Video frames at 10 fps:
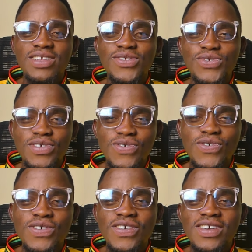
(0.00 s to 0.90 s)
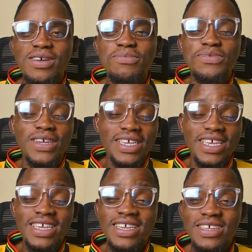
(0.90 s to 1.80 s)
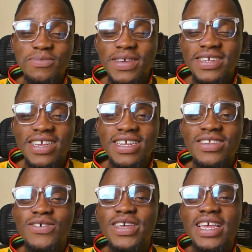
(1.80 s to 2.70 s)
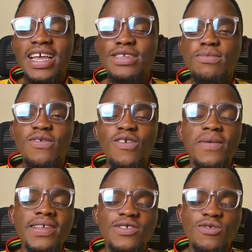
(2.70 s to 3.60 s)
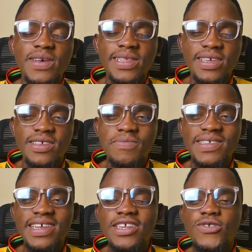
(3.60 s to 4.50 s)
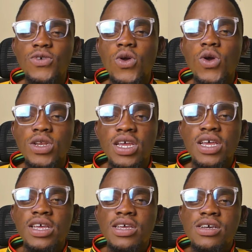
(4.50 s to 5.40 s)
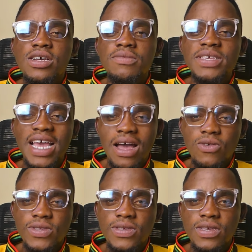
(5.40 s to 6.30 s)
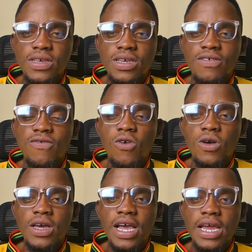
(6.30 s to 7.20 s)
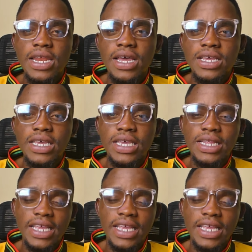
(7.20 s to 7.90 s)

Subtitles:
to breaking, especially looking at the performance over the years. But Salisu could be out for Ghana in